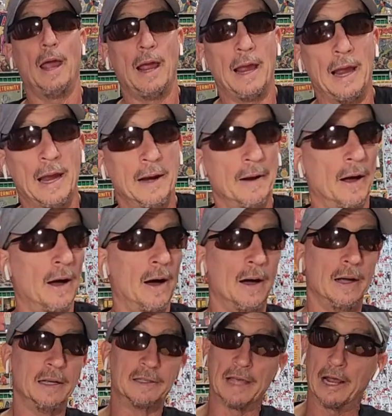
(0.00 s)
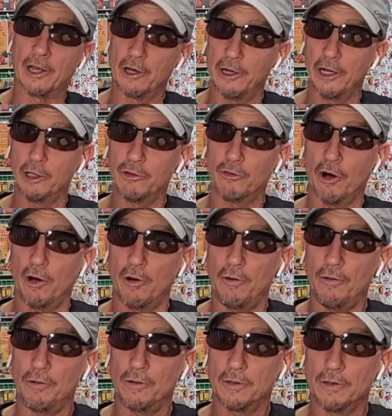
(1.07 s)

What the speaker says: And is that a good intro?